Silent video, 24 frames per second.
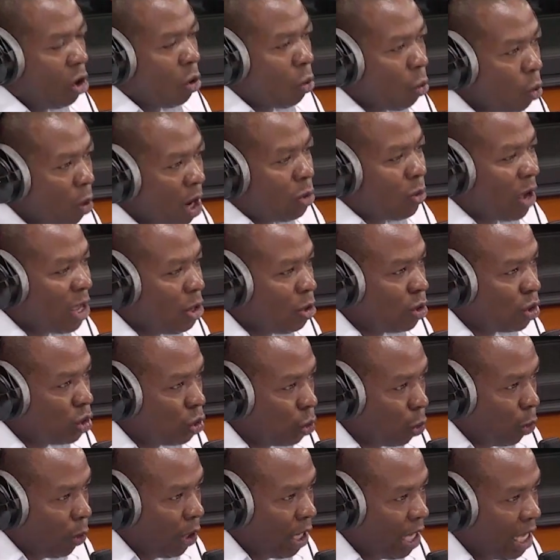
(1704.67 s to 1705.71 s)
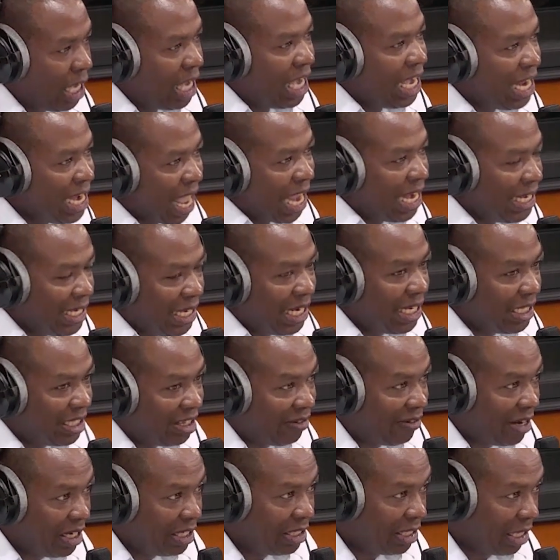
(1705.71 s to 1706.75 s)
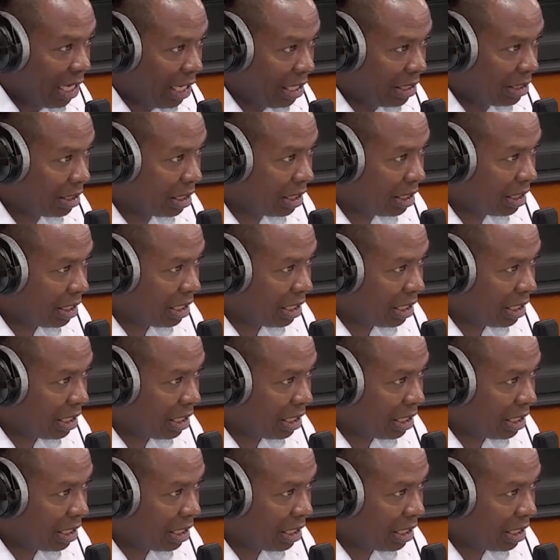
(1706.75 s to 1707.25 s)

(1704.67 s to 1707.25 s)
what were you doing in 1978?